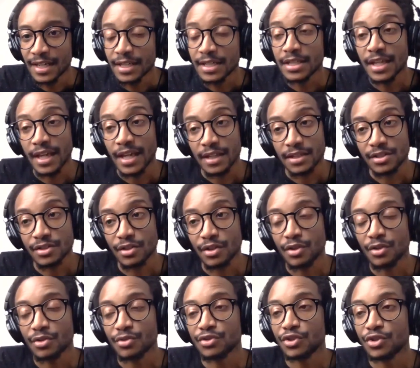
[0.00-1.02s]
Yeah,
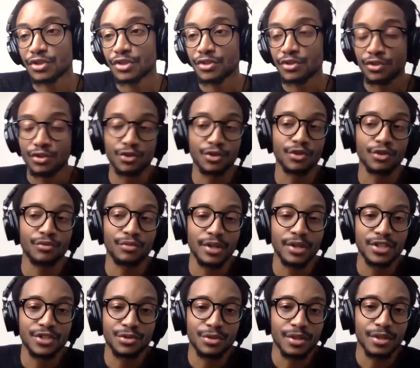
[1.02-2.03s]
so you're going to run
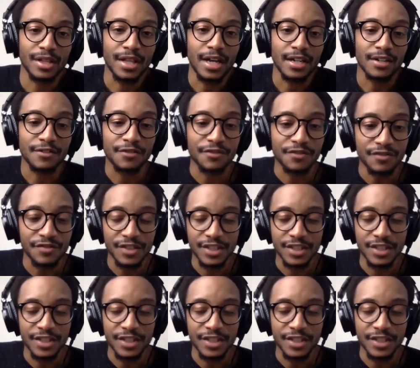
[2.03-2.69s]
into a lot of